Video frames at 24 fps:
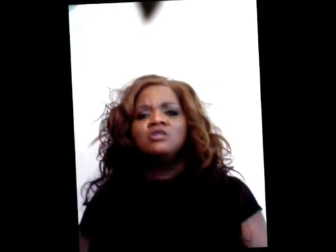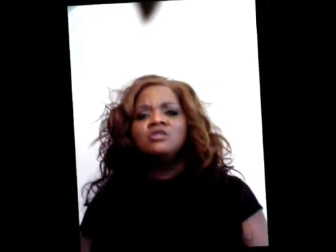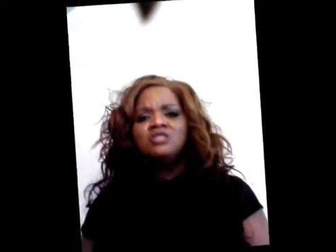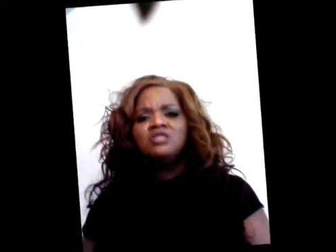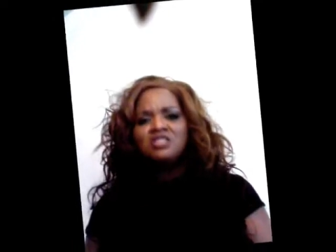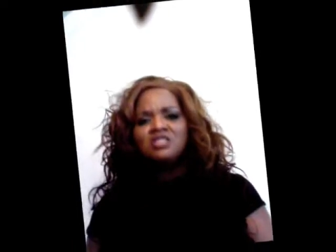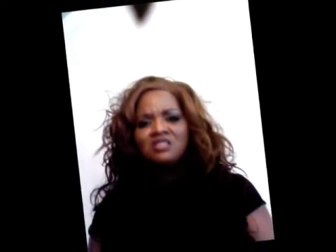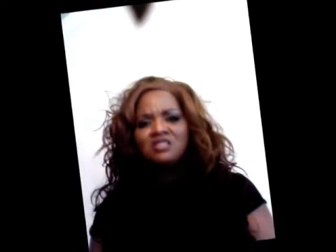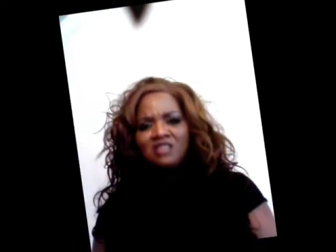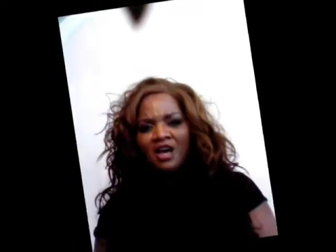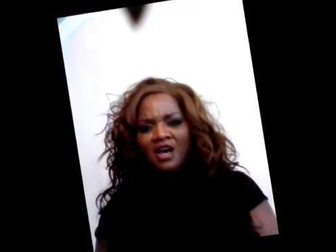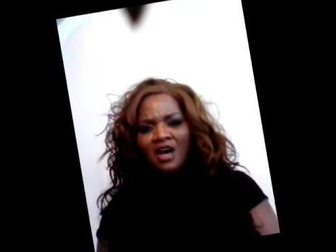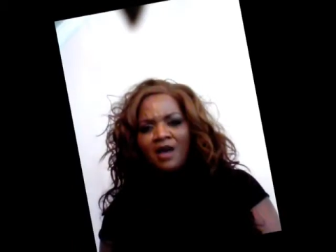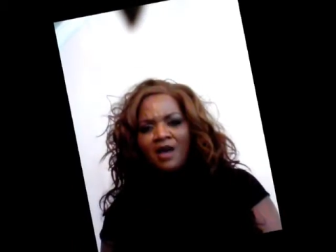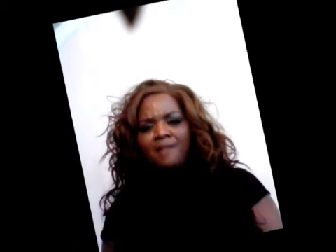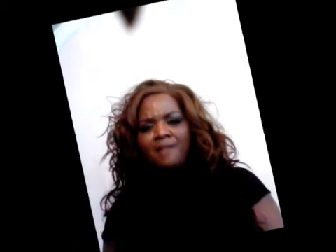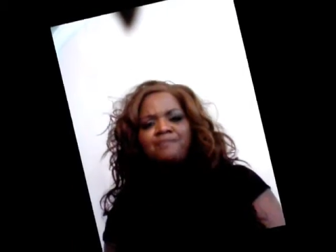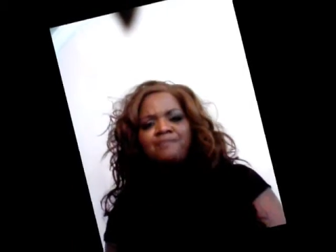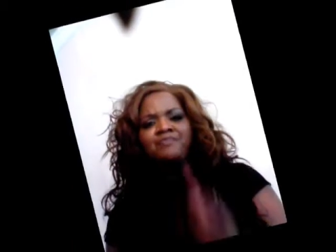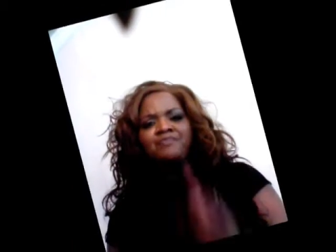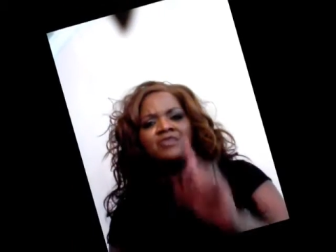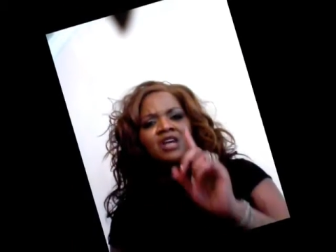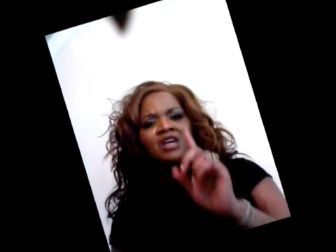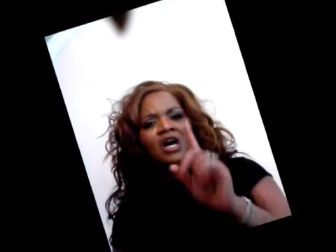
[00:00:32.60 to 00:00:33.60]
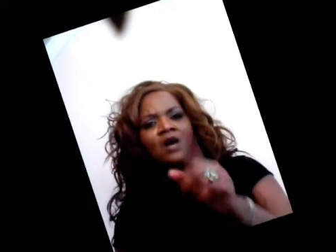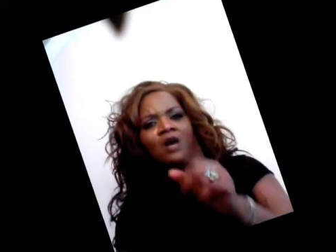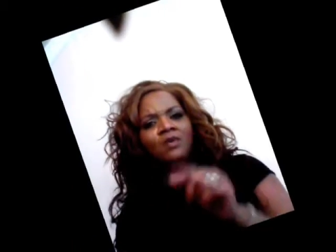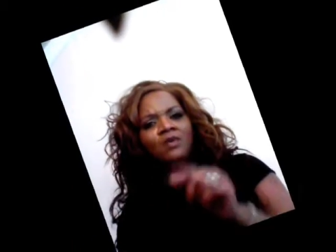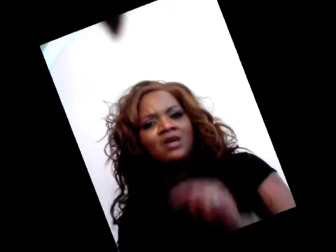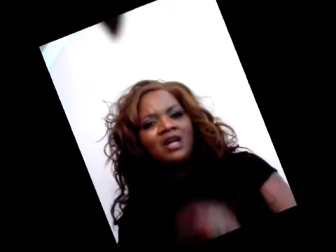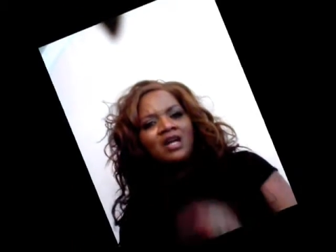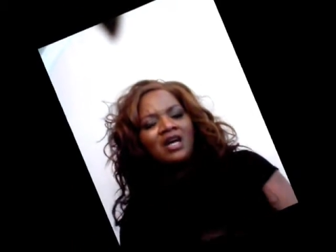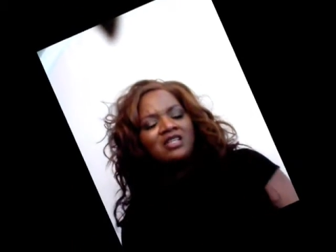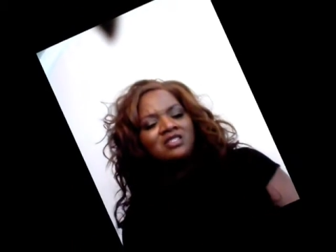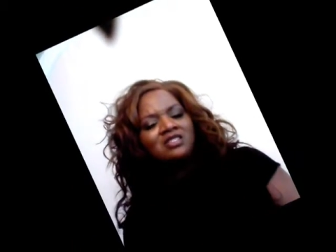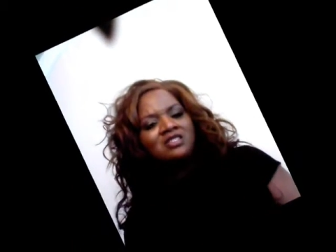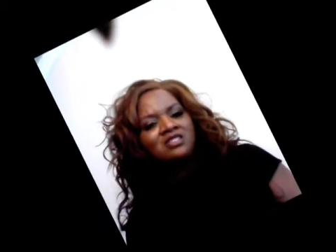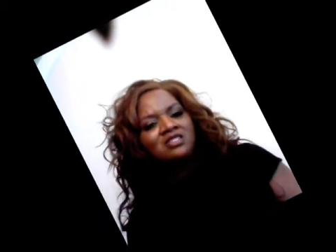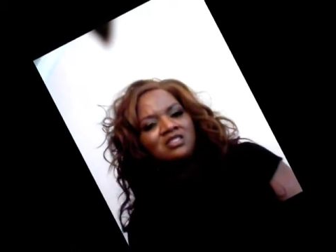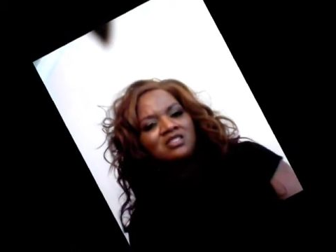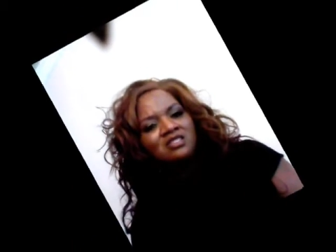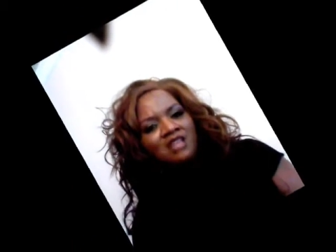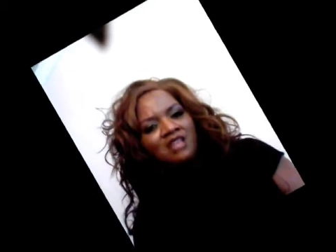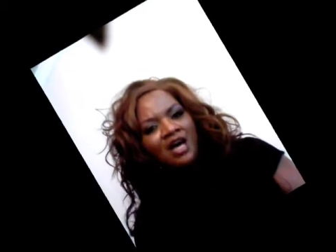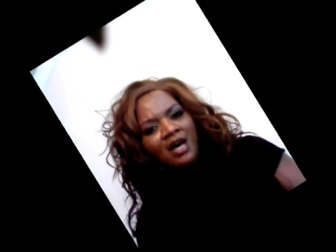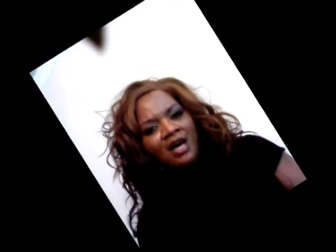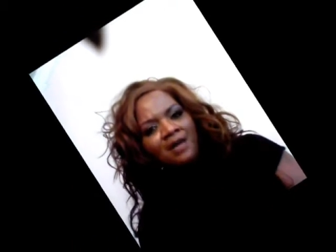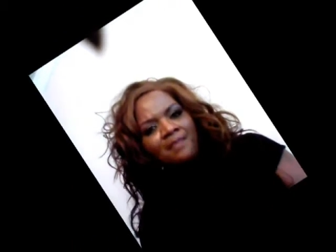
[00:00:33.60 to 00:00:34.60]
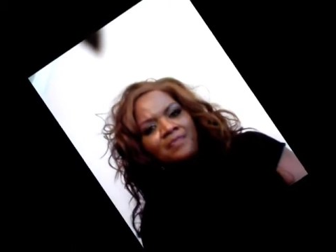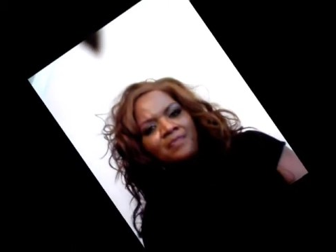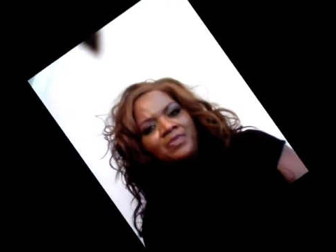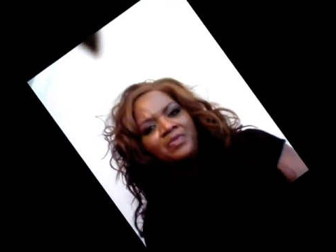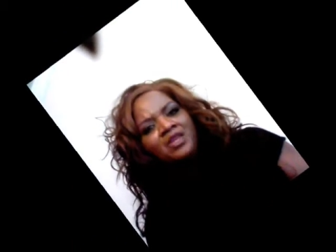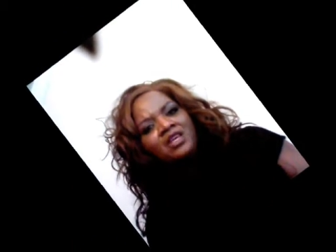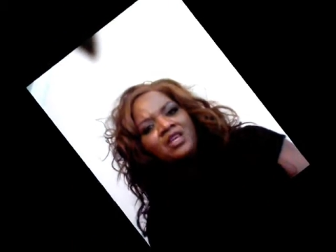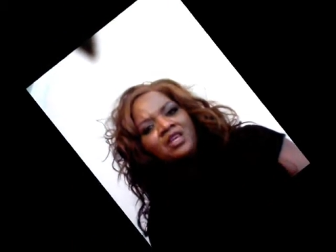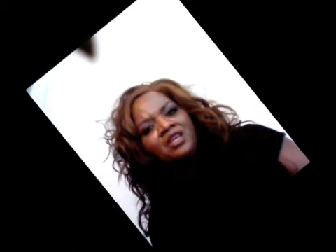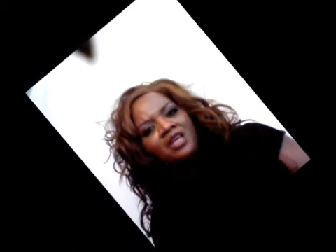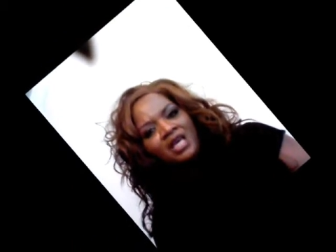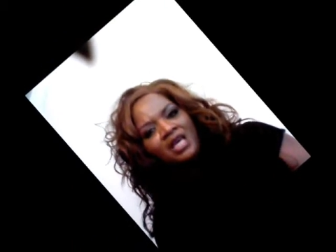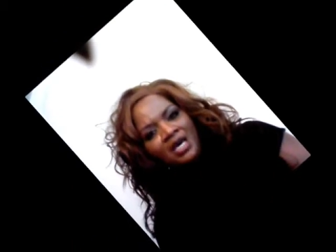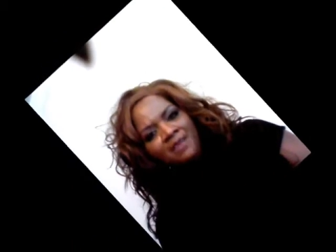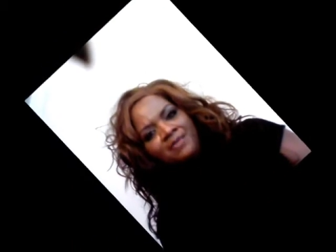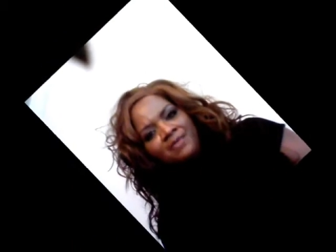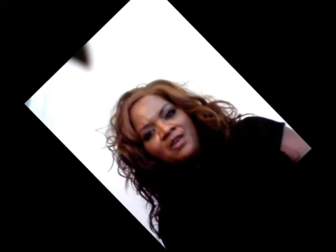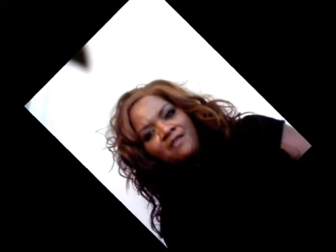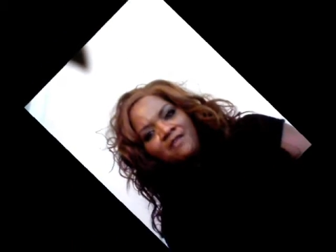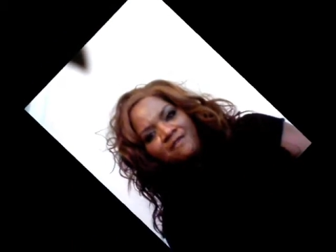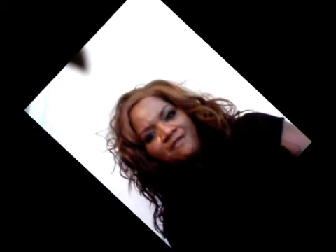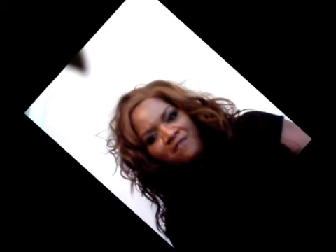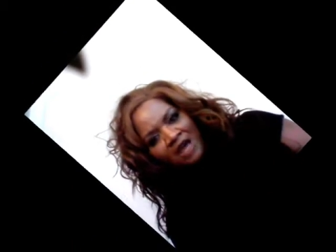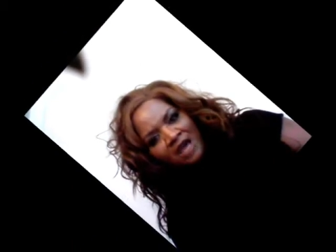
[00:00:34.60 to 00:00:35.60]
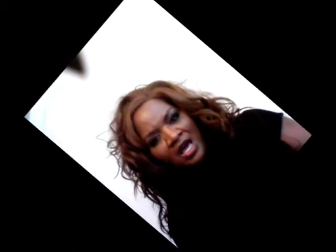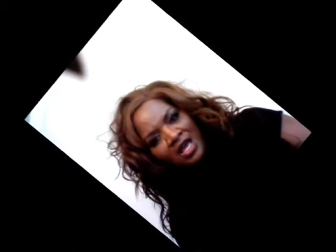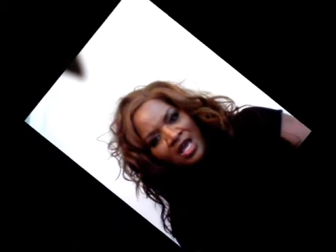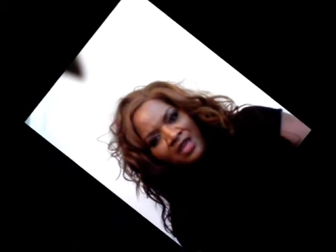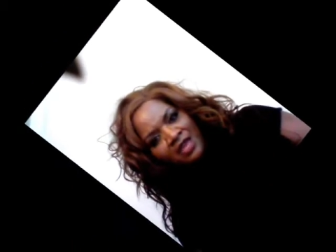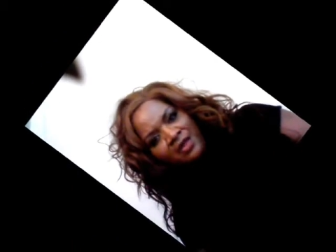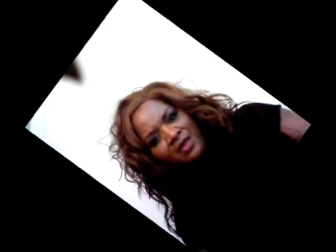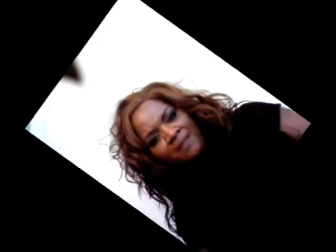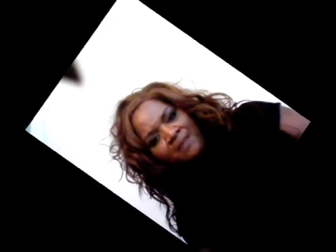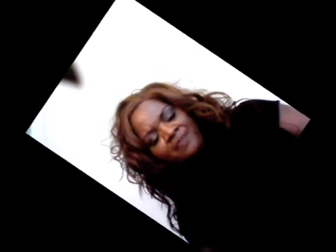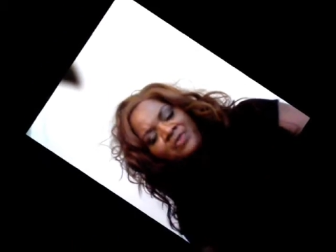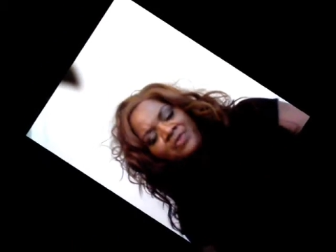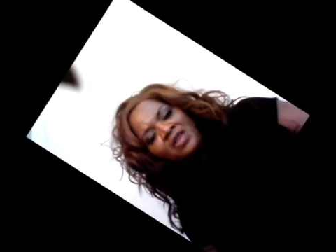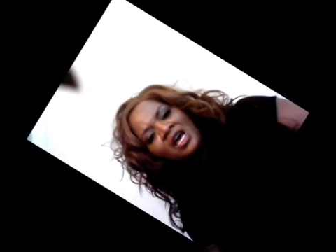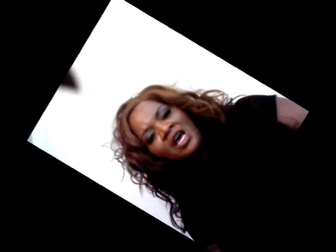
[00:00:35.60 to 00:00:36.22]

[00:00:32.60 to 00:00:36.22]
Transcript: So today, I would like to say, keep the faith,